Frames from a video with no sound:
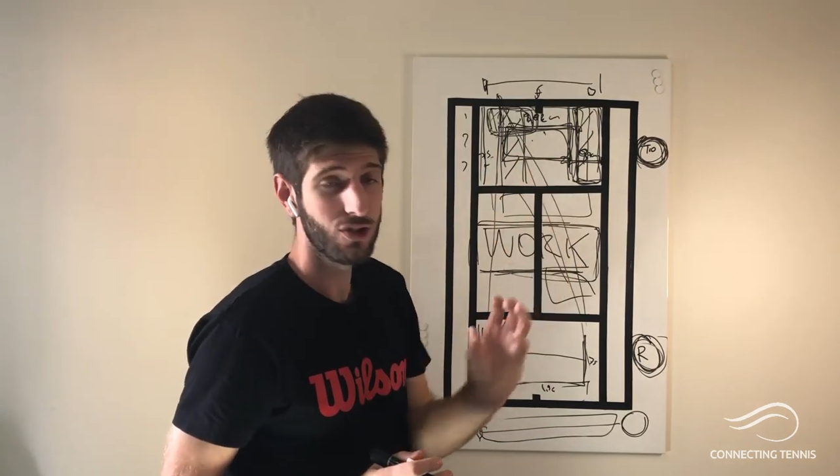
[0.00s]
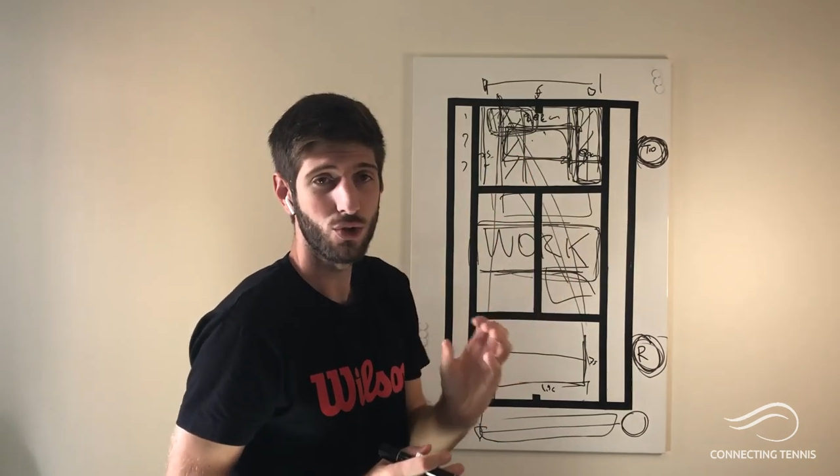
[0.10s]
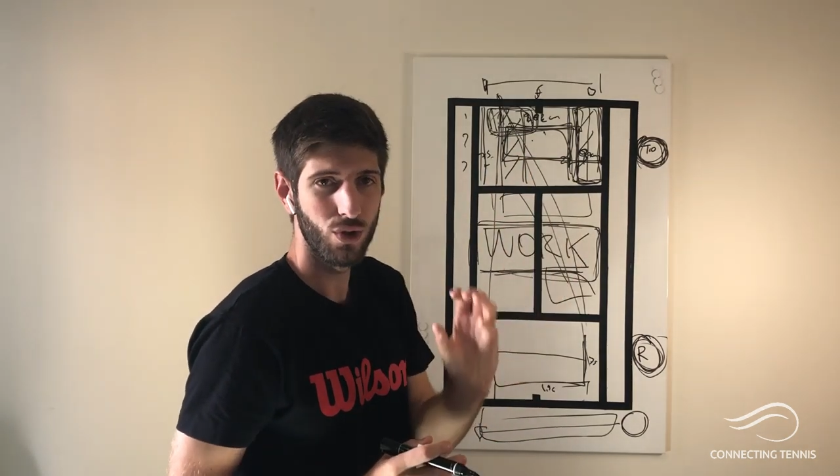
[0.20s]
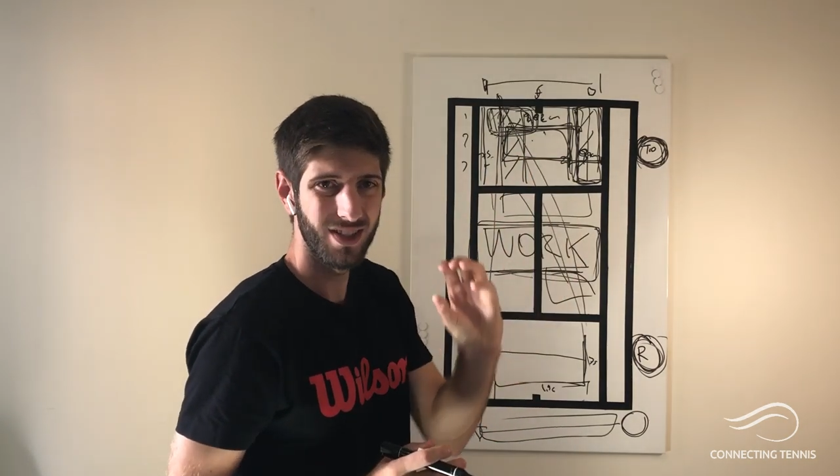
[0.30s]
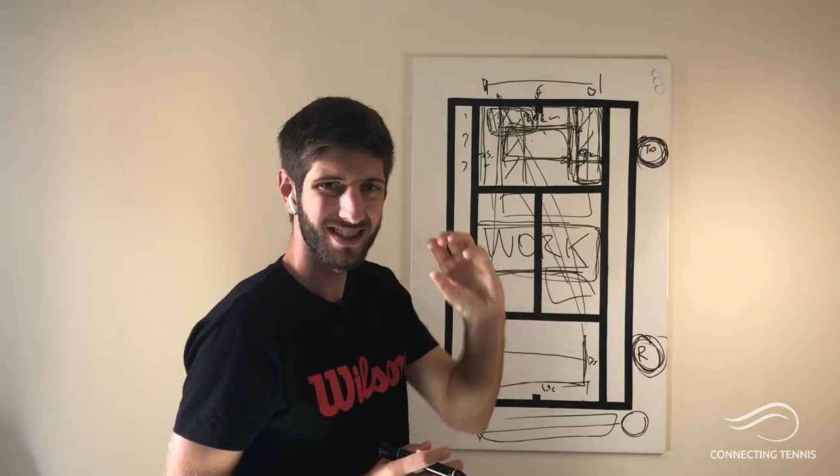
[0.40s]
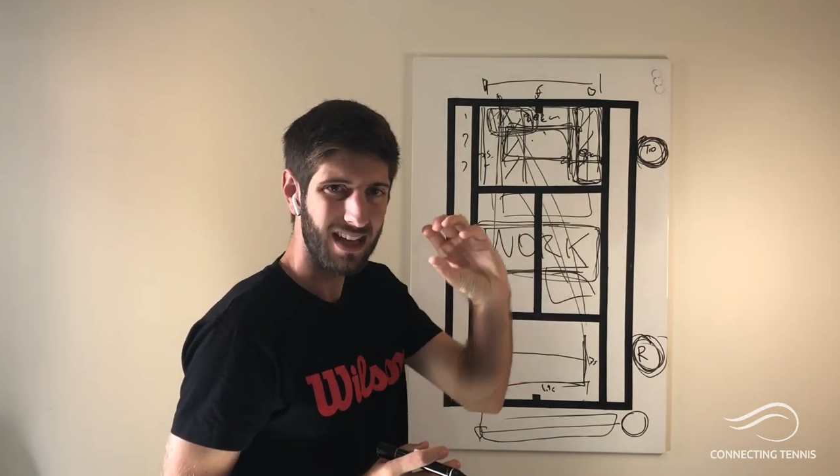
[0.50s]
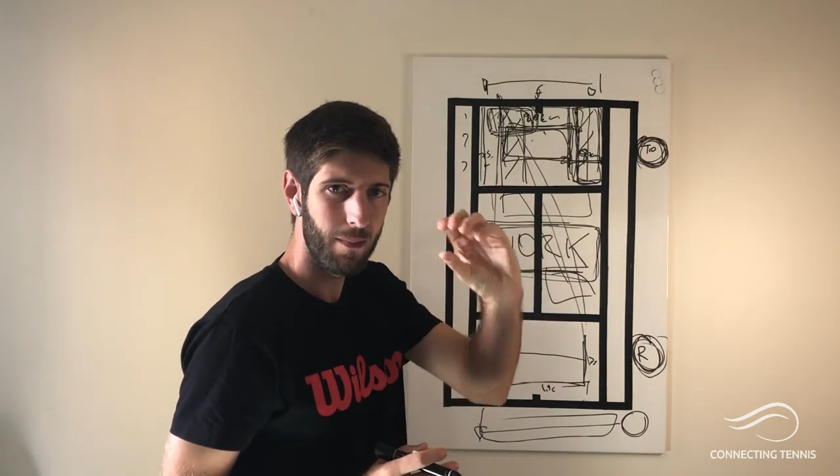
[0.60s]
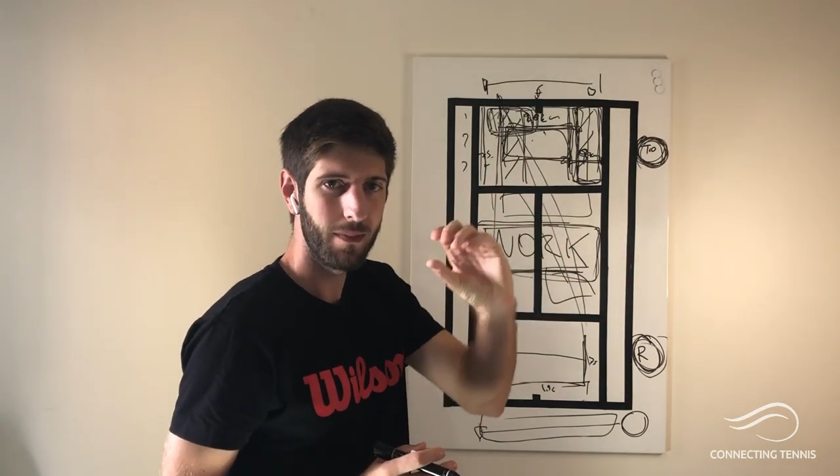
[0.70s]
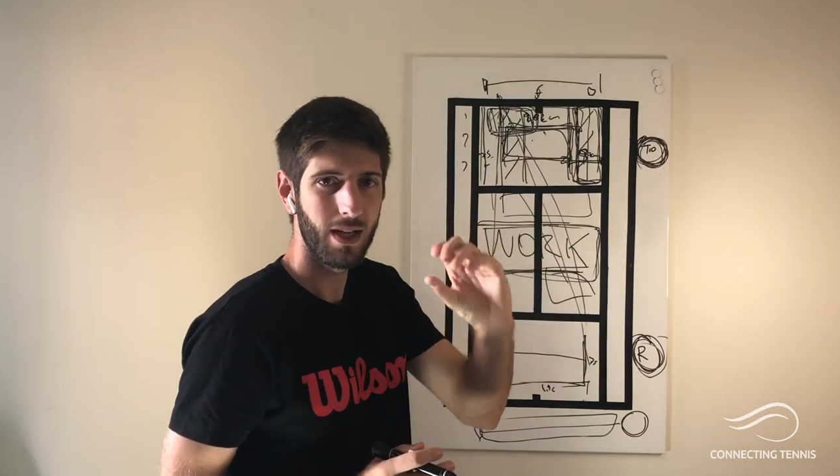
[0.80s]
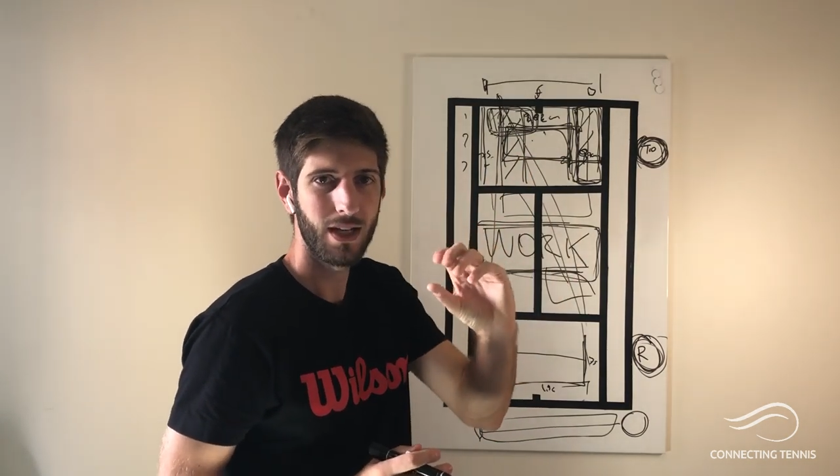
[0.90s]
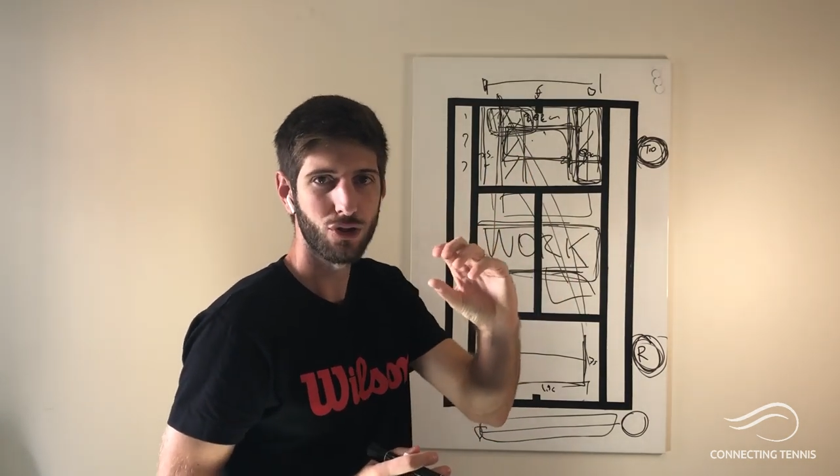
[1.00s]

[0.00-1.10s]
into the some